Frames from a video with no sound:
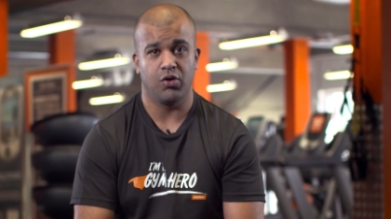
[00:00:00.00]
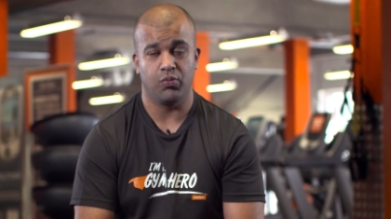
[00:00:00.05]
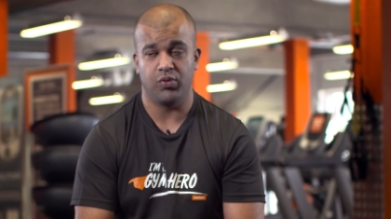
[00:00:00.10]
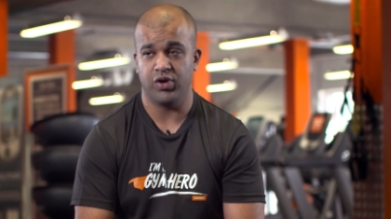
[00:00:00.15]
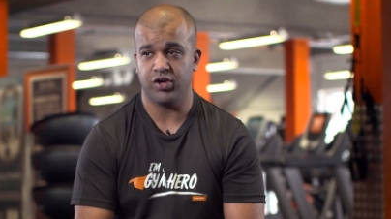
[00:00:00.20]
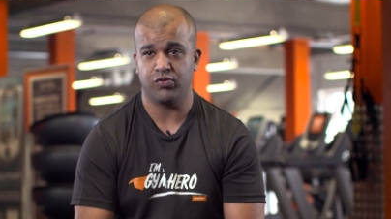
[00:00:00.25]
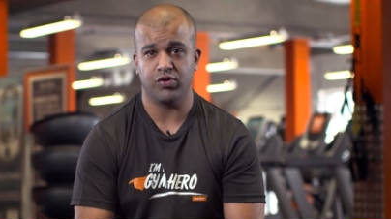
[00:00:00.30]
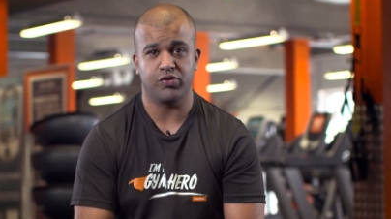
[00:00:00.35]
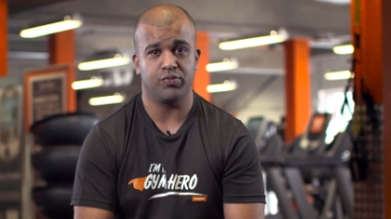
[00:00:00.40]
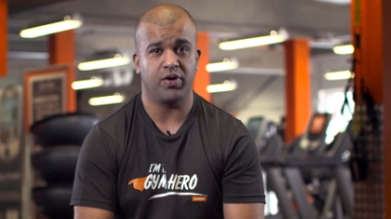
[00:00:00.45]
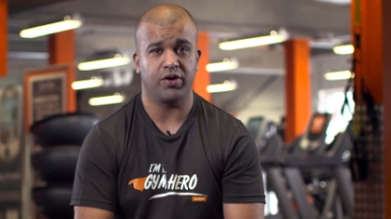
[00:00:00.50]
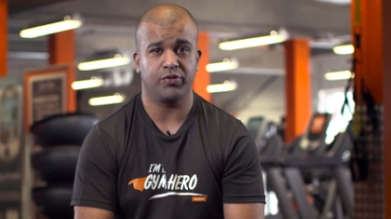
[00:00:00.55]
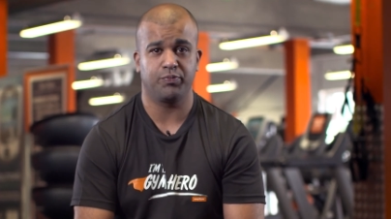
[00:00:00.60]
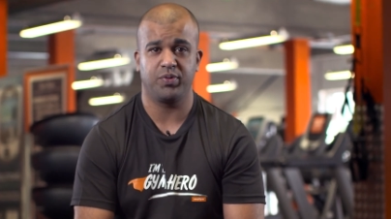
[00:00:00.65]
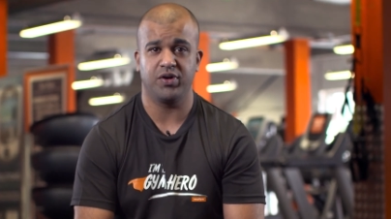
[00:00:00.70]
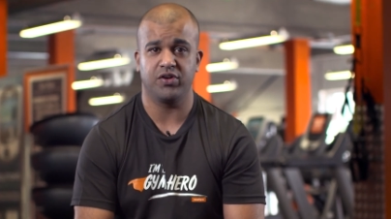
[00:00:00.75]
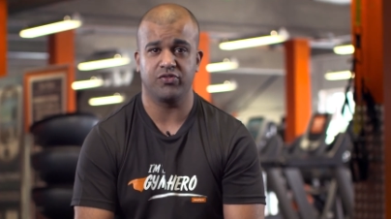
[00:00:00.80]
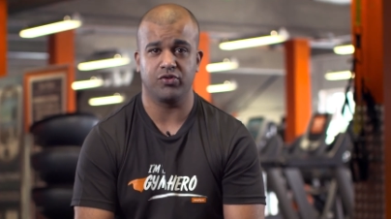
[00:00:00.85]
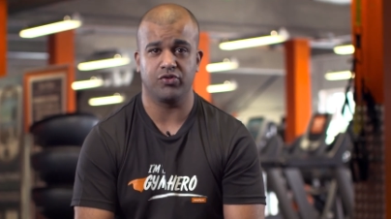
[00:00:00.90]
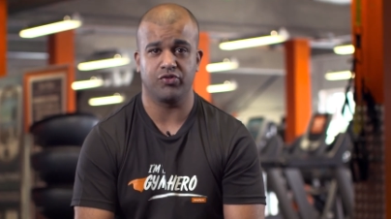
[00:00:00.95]
work with my
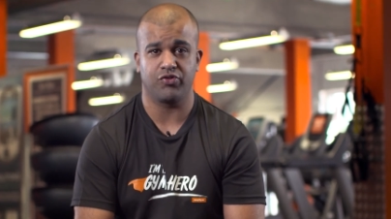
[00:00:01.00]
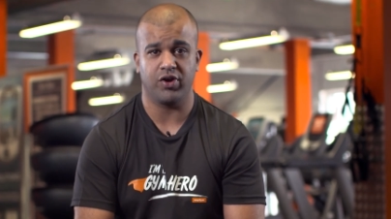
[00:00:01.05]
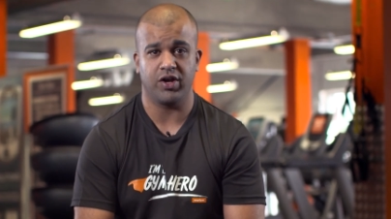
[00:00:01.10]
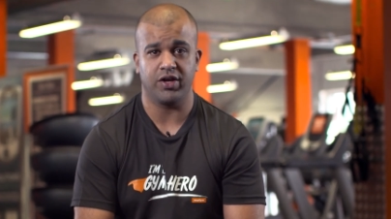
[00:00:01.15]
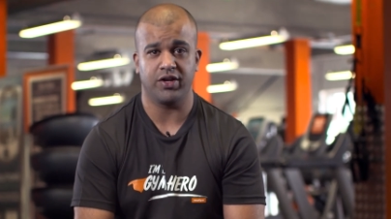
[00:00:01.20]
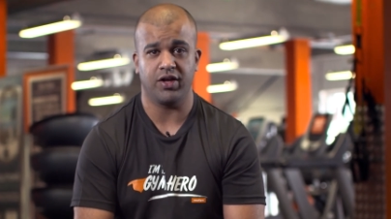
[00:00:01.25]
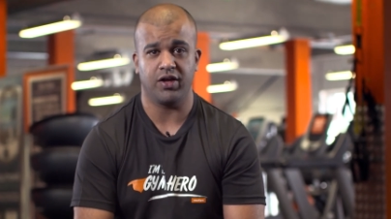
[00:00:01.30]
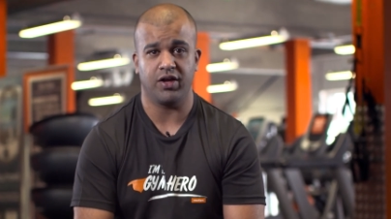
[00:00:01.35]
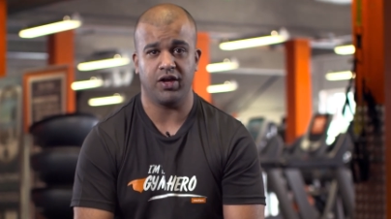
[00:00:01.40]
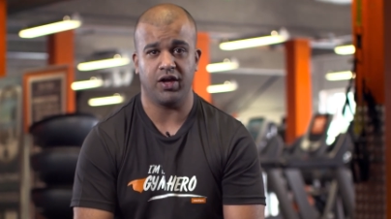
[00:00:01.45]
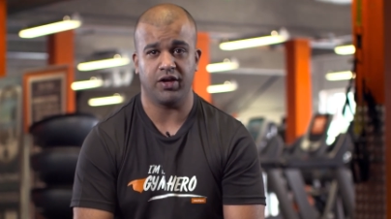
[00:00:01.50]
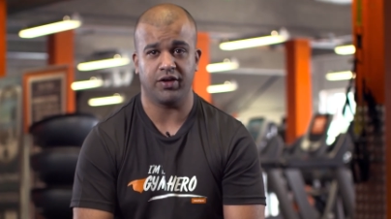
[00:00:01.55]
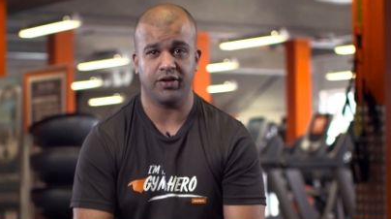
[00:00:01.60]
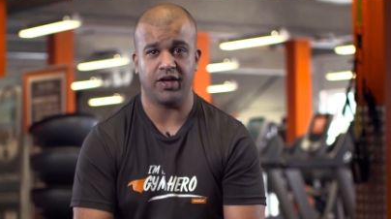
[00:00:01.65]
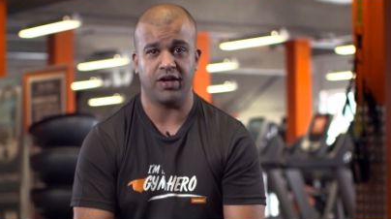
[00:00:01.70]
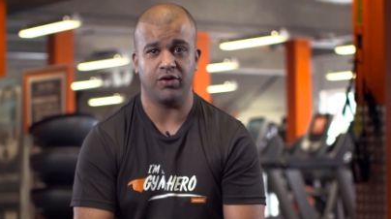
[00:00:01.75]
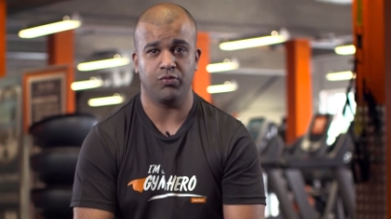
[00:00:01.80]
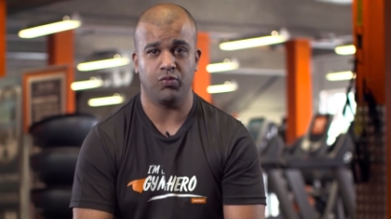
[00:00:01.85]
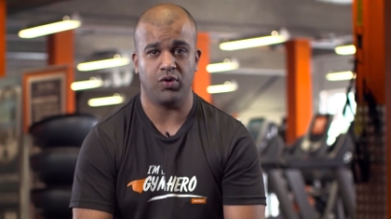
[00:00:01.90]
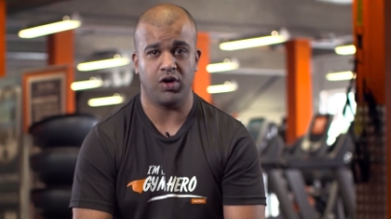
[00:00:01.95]
personal trainer and
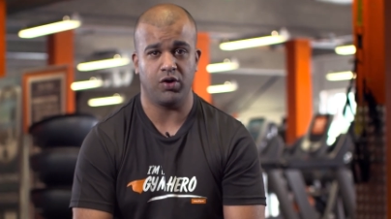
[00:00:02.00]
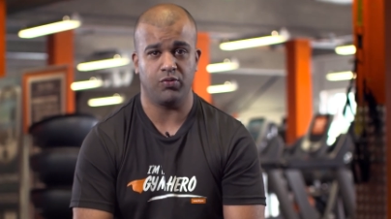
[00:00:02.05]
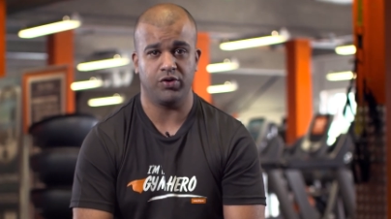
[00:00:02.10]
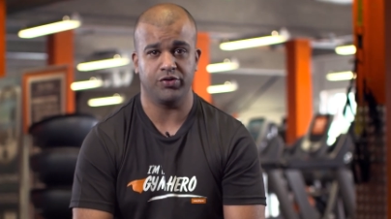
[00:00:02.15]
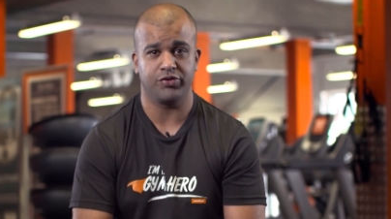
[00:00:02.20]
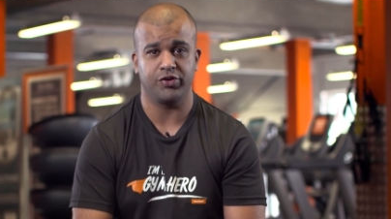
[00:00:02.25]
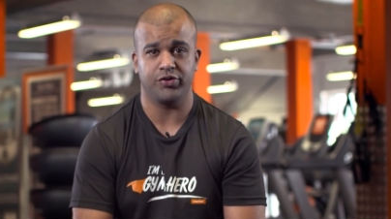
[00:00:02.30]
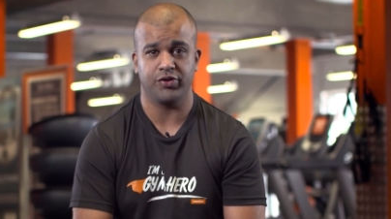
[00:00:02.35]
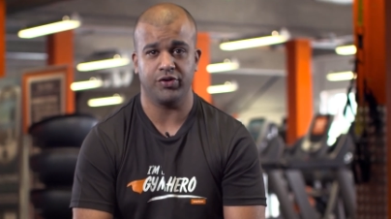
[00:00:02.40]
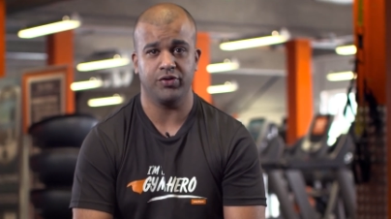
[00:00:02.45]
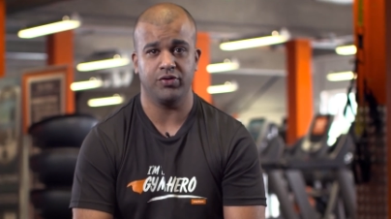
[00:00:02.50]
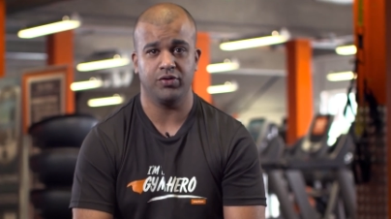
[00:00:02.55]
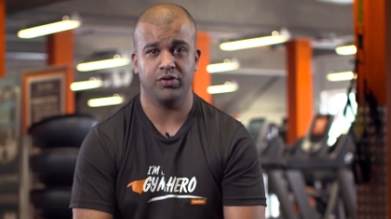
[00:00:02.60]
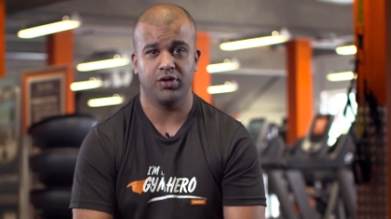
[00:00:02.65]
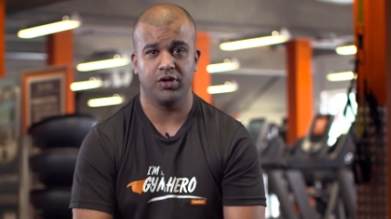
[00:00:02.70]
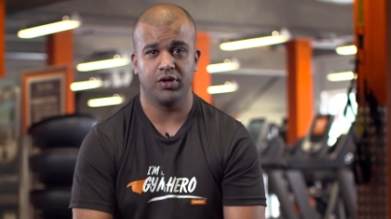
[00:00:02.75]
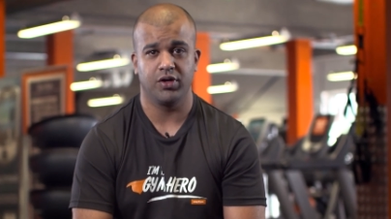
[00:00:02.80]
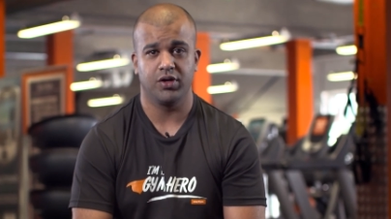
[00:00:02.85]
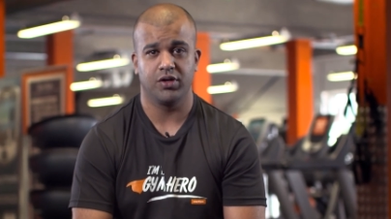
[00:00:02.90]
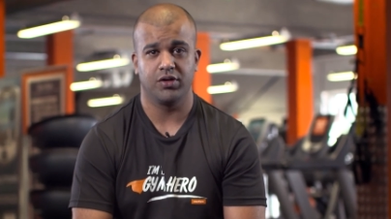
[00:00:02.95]
getting what I want to do.
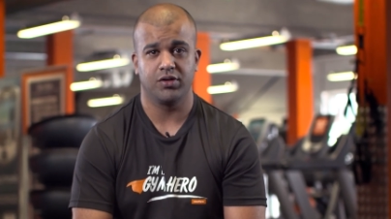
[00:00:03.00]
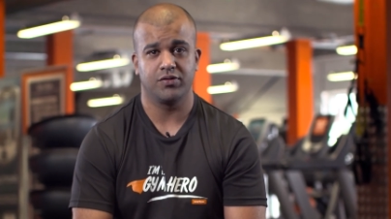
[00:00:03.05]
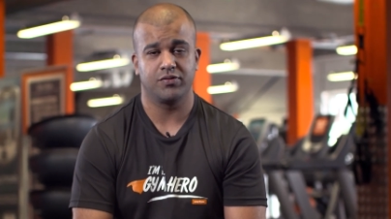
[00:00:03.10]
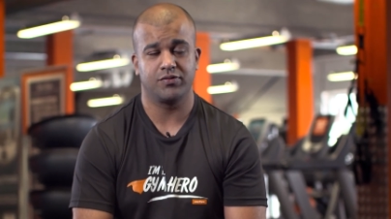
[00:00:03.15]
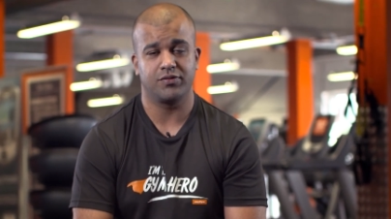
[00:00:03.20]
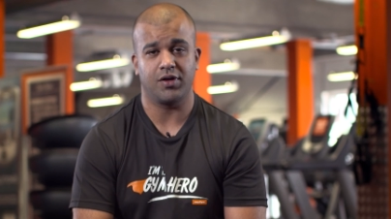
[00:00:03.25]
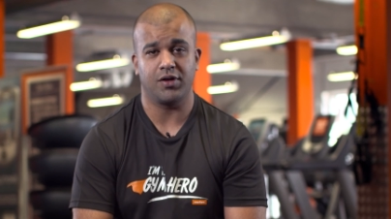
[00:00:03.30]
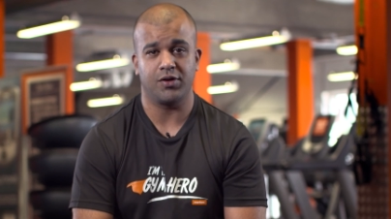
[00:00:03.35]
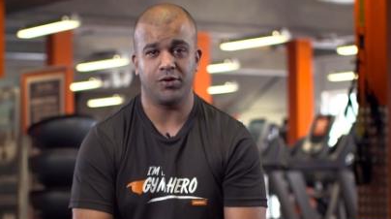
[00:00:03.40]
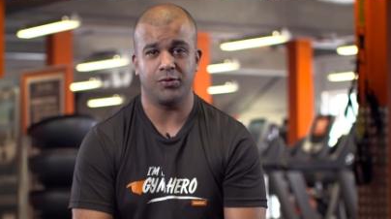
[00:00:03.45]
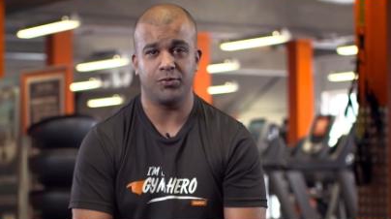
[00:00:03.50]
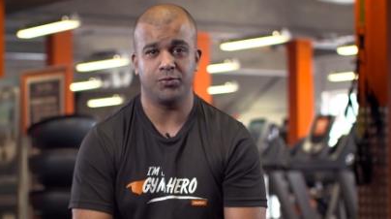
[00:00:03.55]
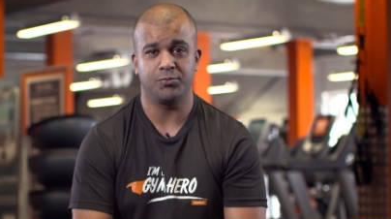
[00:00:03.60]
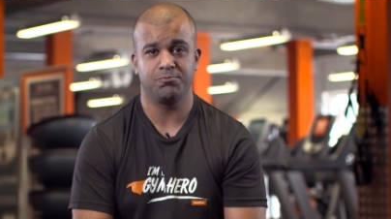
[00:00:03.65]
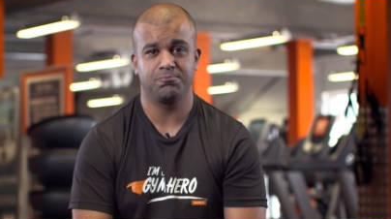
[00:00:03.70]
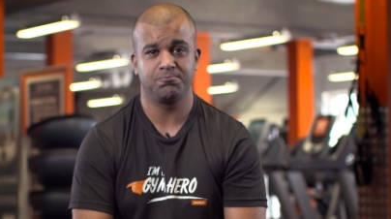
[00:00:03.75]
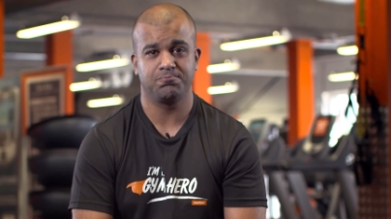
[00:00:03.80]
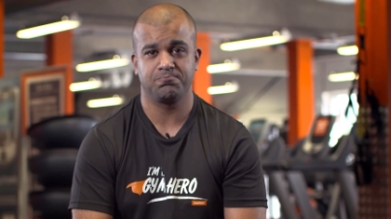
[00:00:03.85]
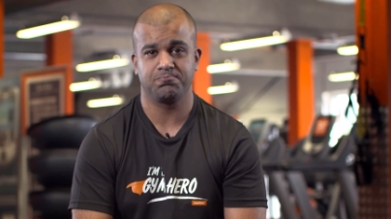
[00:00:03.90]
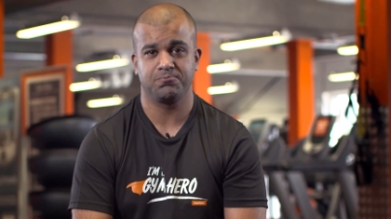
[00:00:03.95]
So
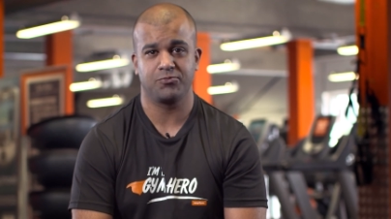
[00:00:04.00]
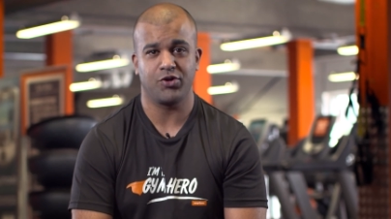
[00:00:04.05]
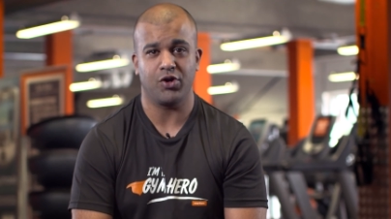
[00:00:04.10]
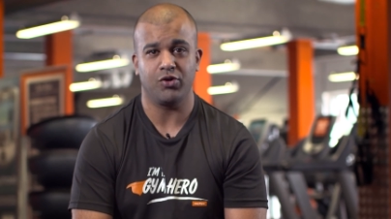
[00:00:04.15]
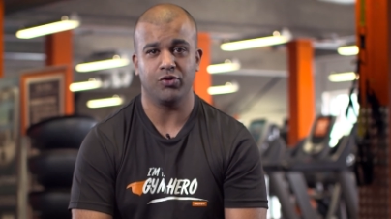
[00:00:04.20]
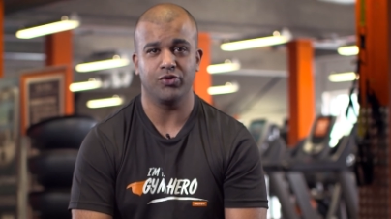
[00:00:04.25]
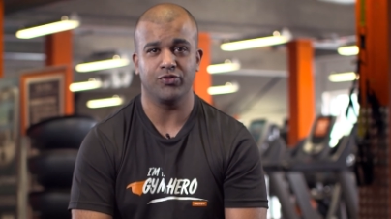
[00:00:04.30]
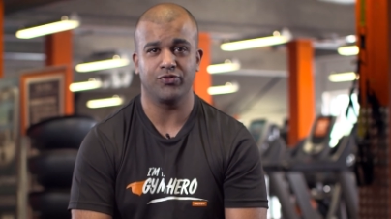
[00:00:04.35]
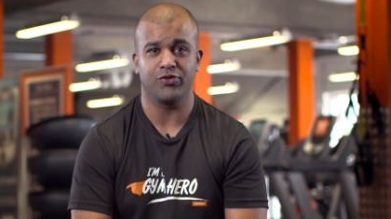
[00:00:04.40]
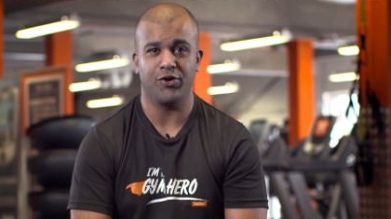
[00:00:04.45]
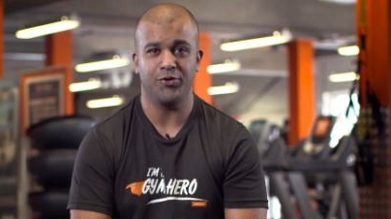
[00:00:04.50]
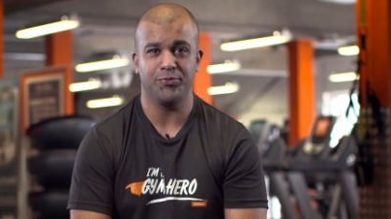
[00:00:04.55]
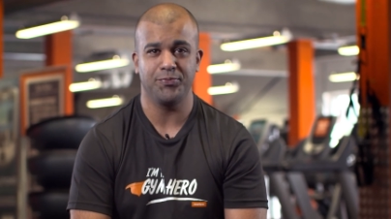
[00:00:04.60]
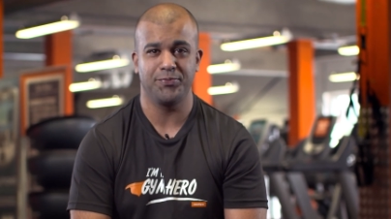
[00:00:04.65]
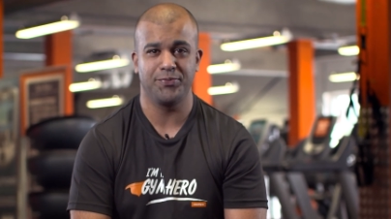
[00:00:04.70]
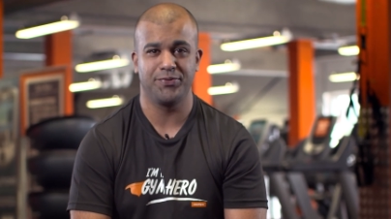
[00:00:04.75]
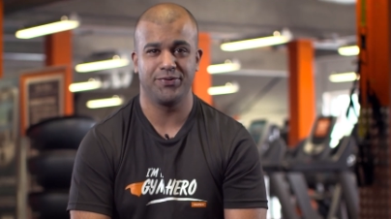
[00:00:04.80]
don't lose hope.